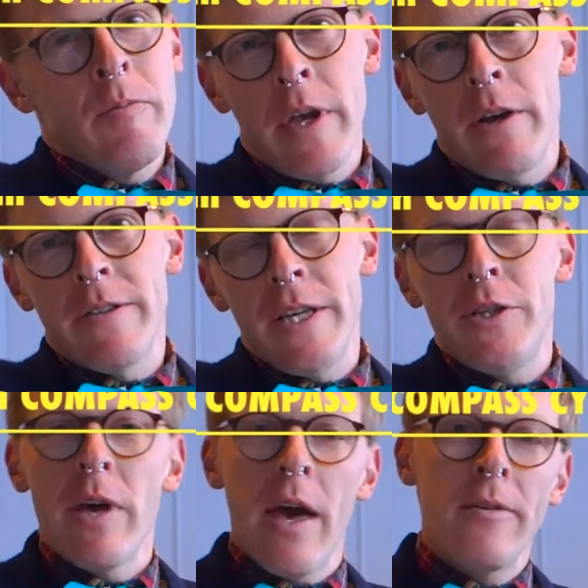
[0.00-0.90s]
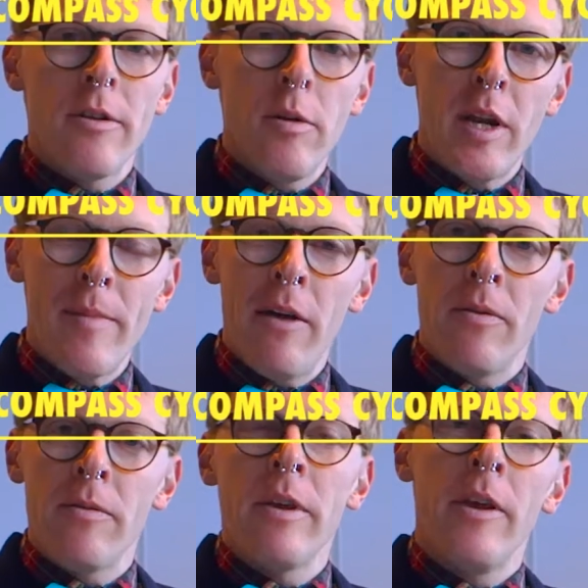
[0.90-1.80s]
here to teach you guys a little bit
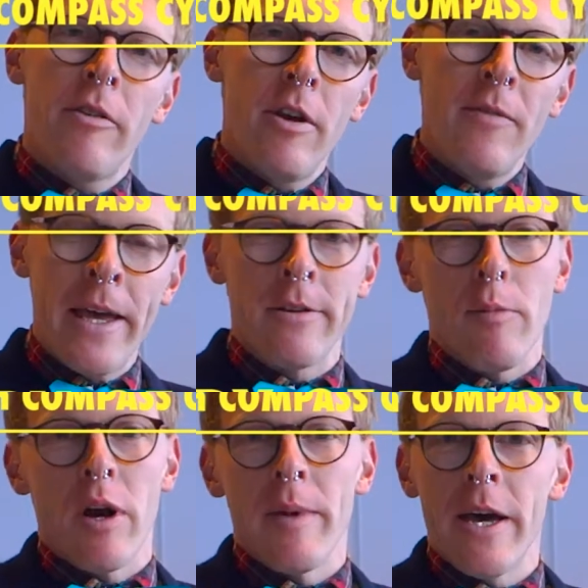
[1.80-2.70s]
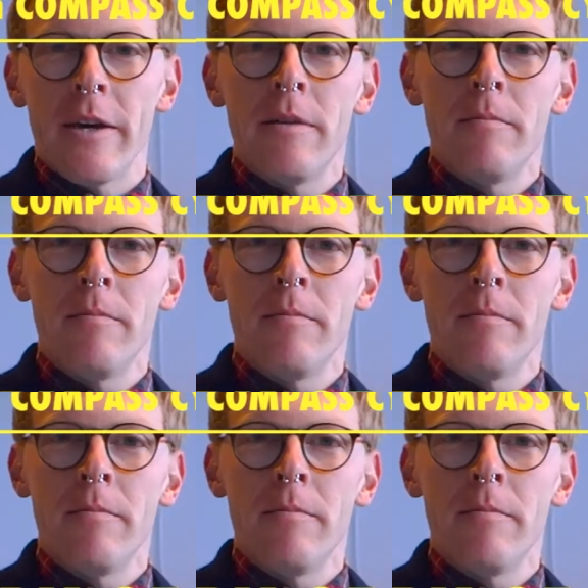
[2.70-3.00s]
about the history of the handlebar bag.